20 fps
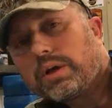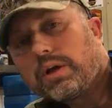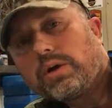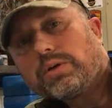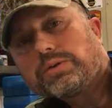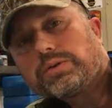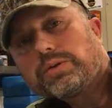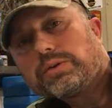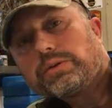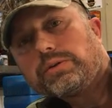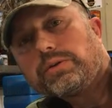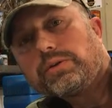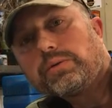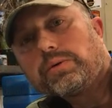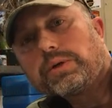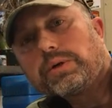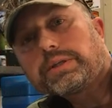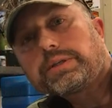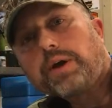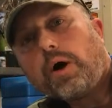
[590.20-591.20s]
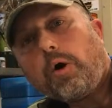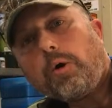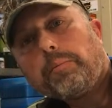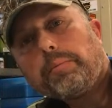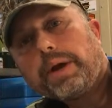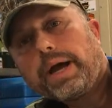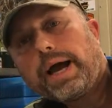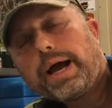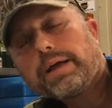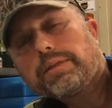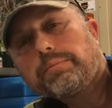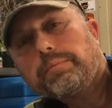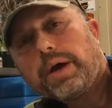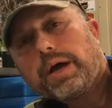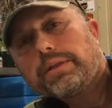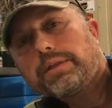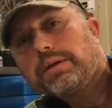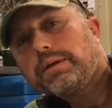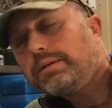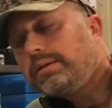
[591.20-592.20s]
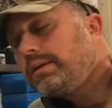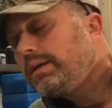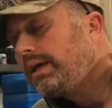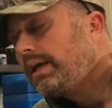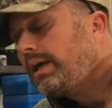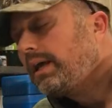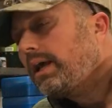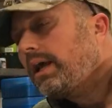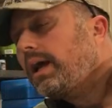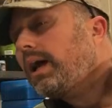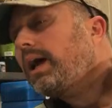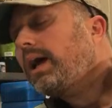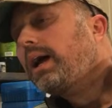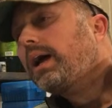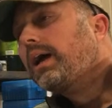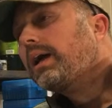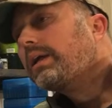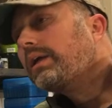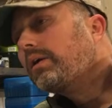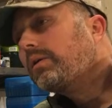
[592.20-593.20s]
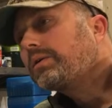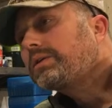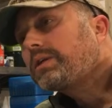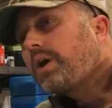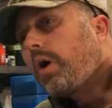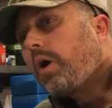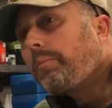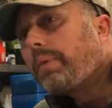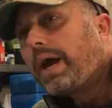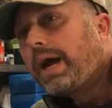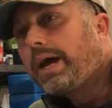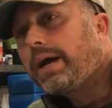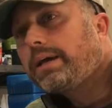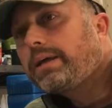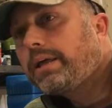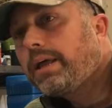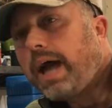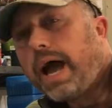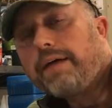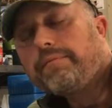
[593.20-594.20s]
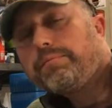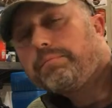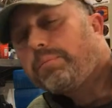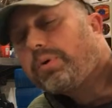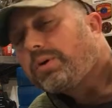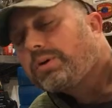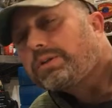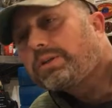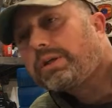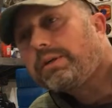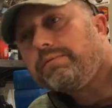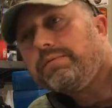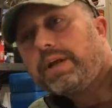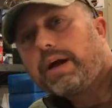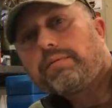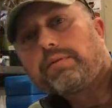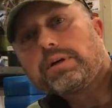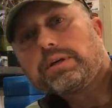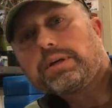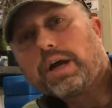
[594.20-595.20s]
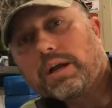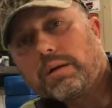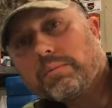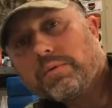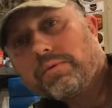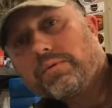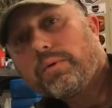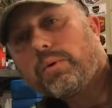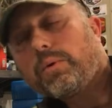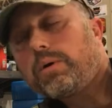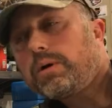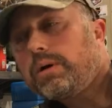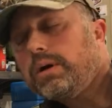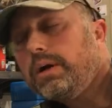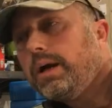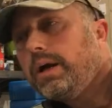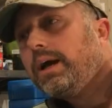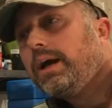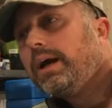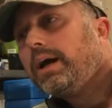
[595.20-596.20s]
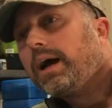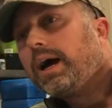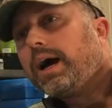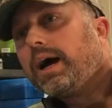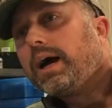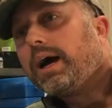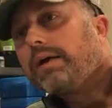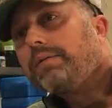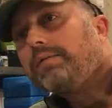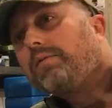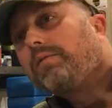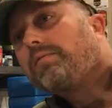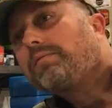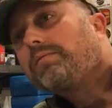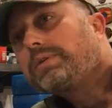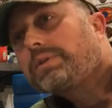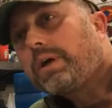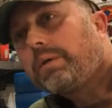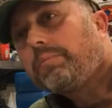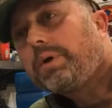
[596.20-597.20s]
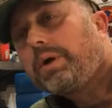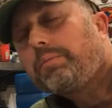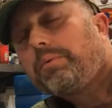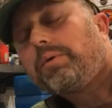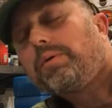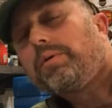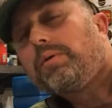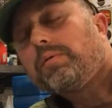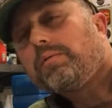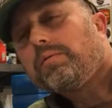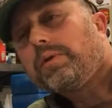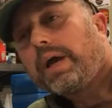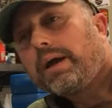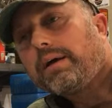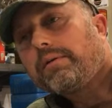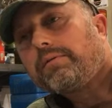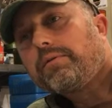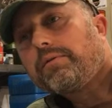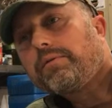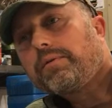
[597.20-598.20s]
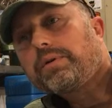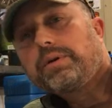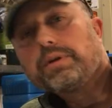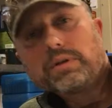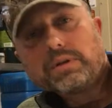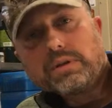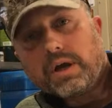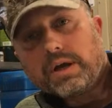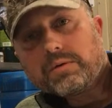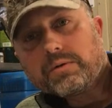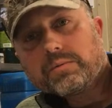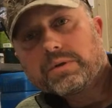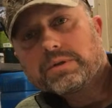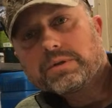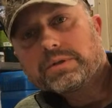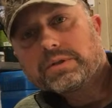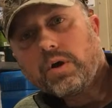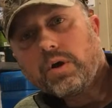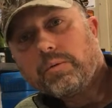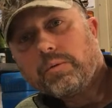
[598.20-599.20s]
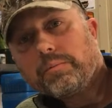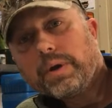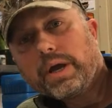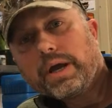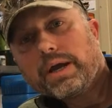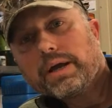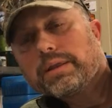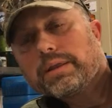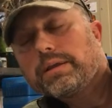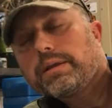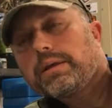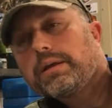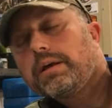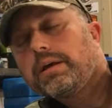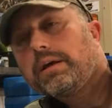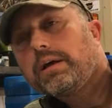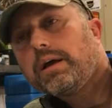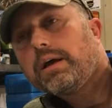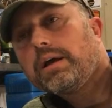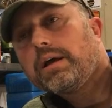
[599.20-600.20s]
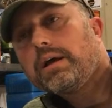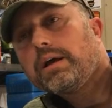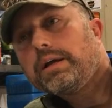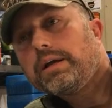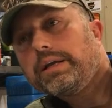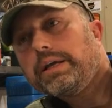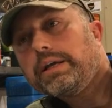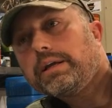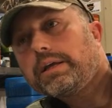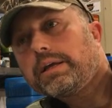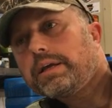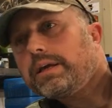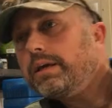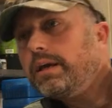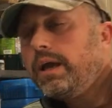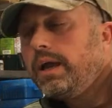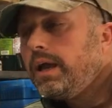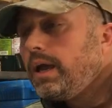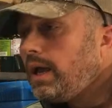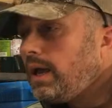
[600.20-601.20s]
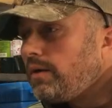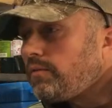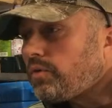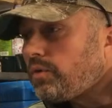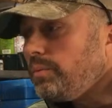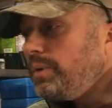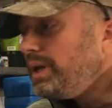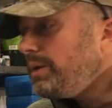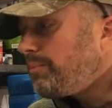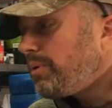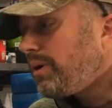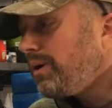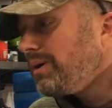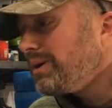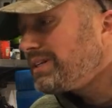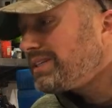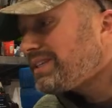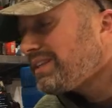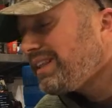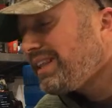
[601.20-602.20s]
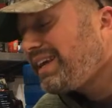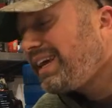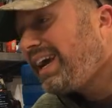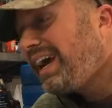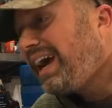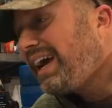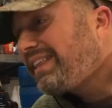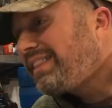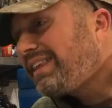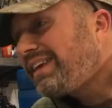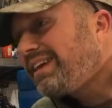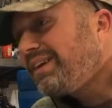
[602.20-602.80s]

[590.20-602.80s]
also do a salt bath method. You know, salt bath, I personally have never done it before. I know some people have good luck with salt bath annealing. For me personally, I think